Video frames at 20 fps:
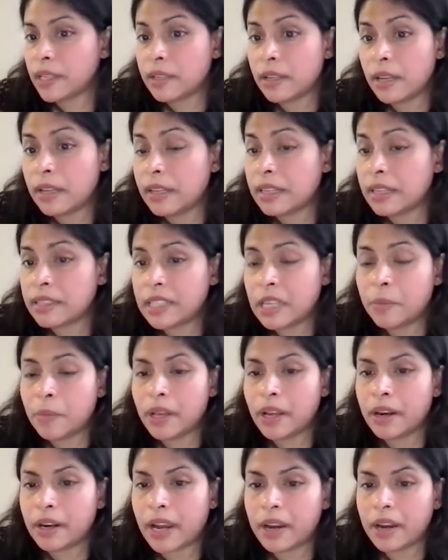and then the
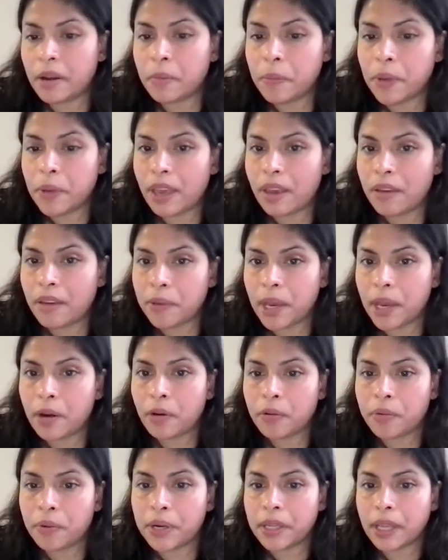similar kind of behavior
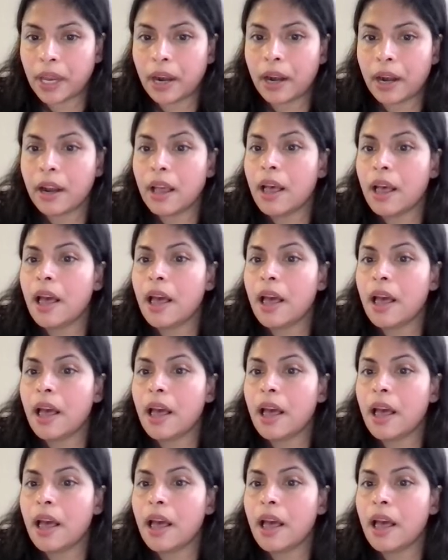over there.